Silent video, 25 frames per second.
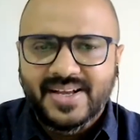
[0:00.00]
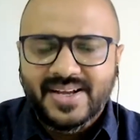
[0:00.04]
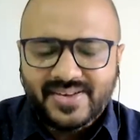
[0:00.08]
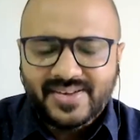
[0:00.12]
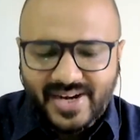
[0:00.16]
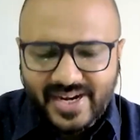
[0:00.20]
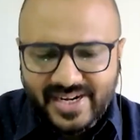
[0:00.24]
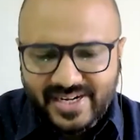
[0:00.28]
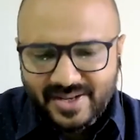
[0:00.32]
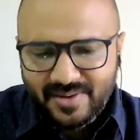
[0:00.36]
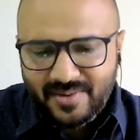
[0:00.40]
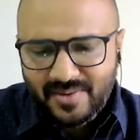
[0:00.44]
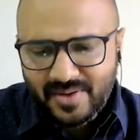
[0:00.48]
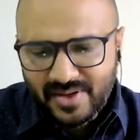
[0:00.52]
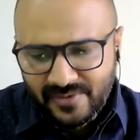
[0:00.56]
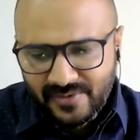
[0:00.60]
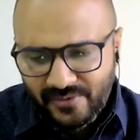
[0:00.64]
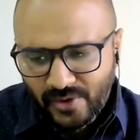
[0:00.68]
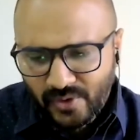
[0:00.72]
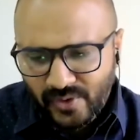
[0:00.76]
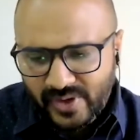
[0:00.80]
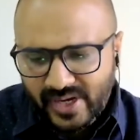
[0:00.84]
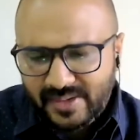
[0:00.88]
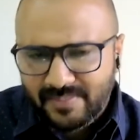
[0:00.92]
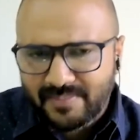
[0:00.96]
Right? If
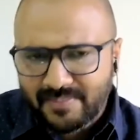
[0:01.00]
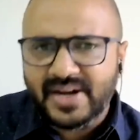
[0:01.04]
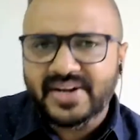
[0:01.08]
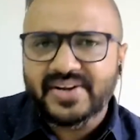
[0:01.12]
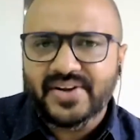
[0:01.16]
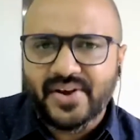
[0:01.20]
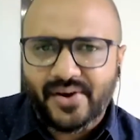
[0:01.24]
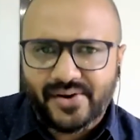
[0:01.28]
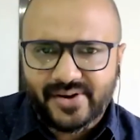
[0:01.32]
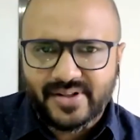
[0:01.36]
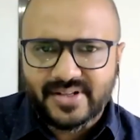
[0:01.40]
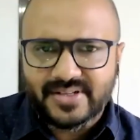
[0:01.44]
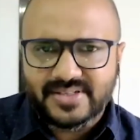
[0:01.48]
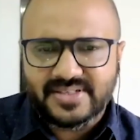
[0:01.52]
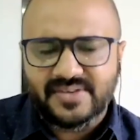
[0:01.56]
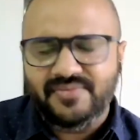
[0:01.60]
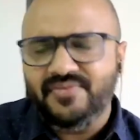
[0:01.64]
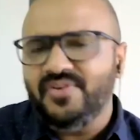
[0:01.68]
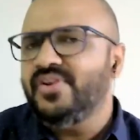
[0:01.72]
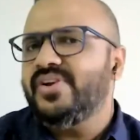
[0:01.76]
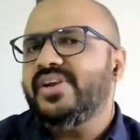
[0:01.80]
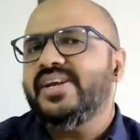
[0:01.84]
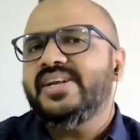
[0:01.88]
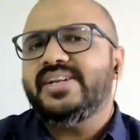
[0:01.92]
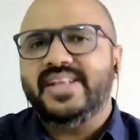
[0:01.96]
you look at McDonald's, if
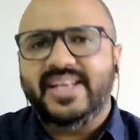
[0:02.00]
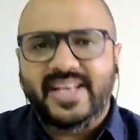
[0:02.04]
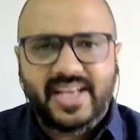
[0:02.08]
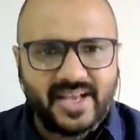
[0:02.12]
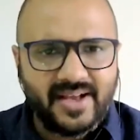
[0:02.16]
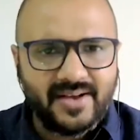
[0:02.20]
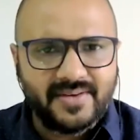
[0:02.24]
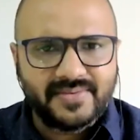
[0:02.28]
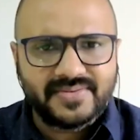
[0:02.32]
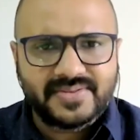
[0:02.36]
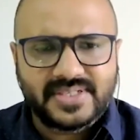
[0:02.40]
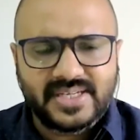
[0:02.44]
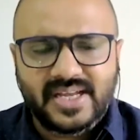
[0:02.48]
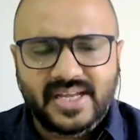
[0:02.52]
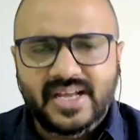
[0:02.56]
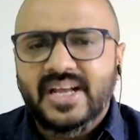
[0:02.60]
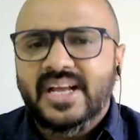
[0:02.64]
you look at KFC,